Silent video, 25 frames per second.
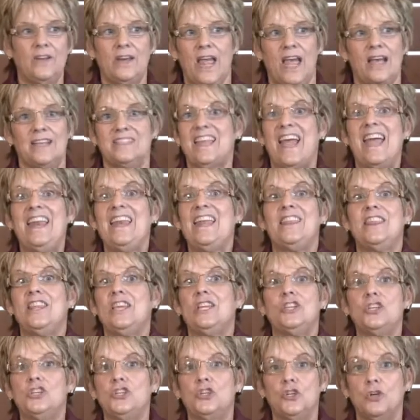has
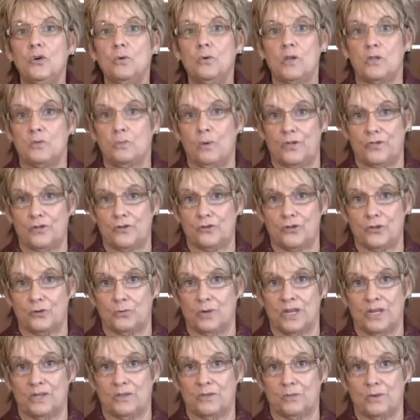anything to do with what they're
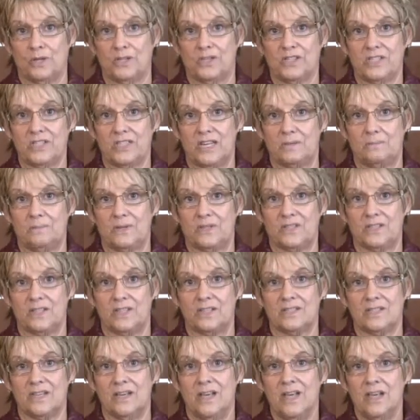doing in the real estate
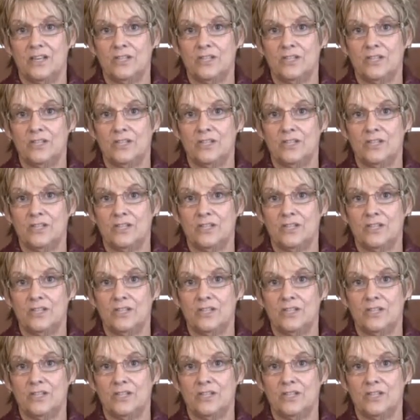business.